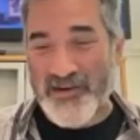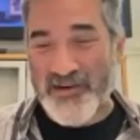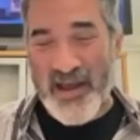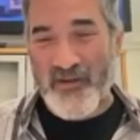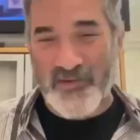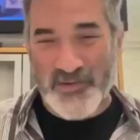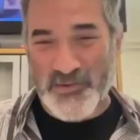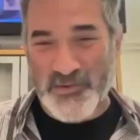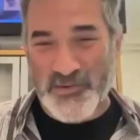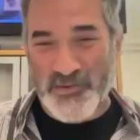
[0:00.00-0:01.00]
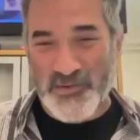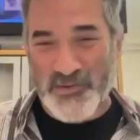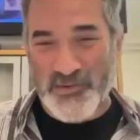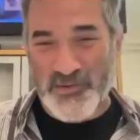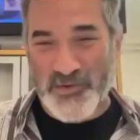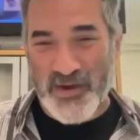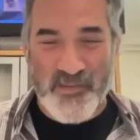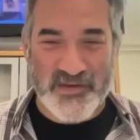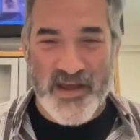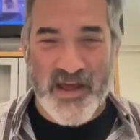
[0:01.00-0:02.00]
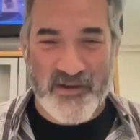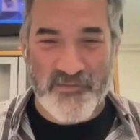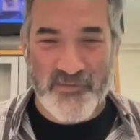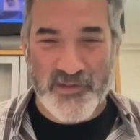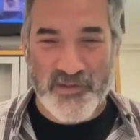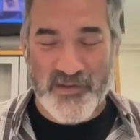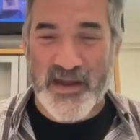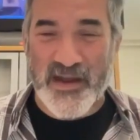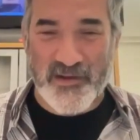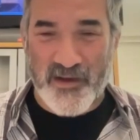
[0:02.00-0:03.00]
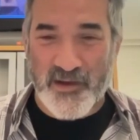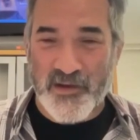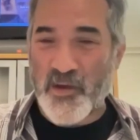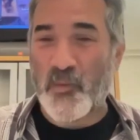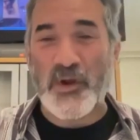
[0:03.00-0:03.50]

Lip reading: know how you must have not had food in there. My dog